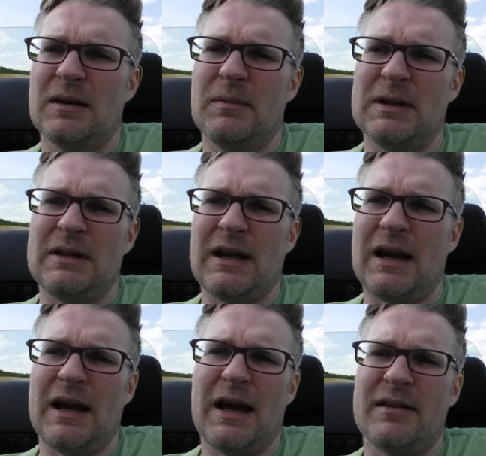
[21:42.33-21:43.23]
but
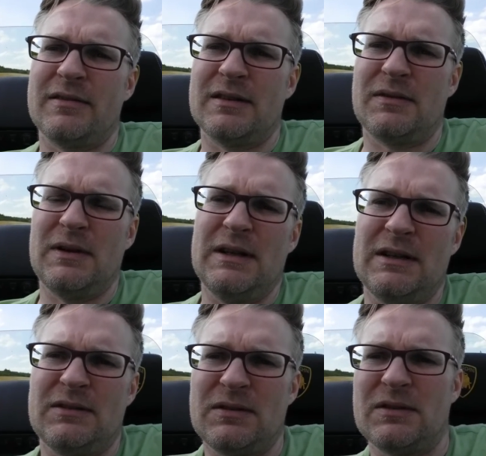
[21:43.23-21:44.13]
yeah, I haven't
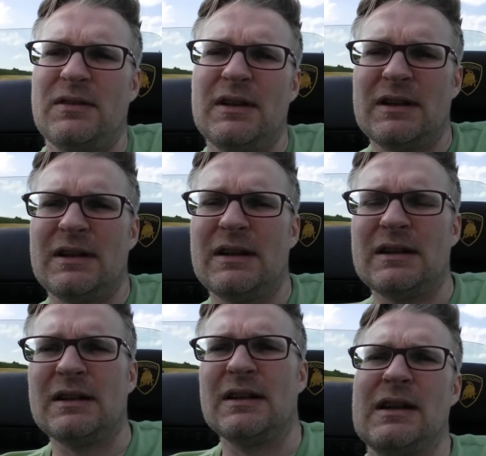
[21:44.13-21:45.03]
really succeeded in.